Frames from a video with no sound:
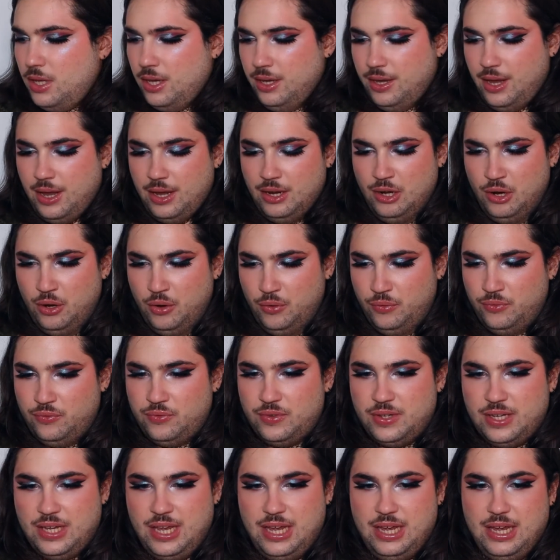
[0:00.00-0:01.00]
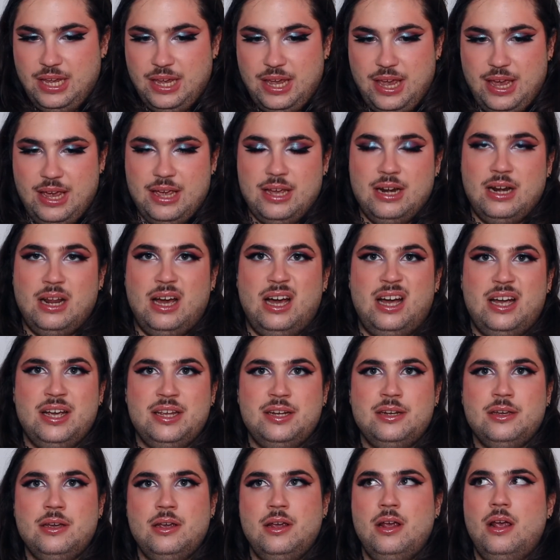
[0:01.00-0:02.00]
kind of skincare
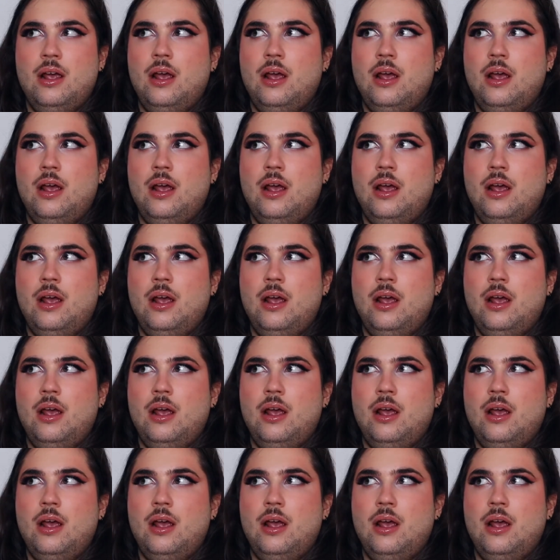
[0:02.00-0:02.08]
line.